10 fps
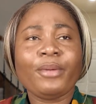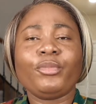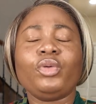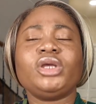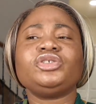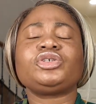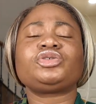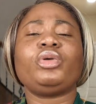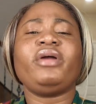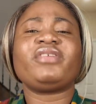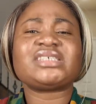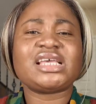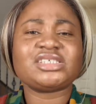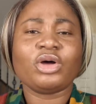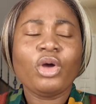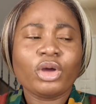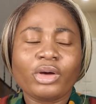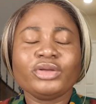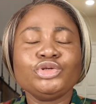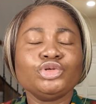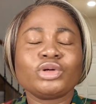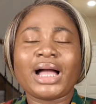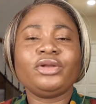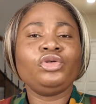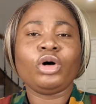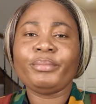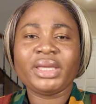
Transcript: But we're just so emphasizing, you cannot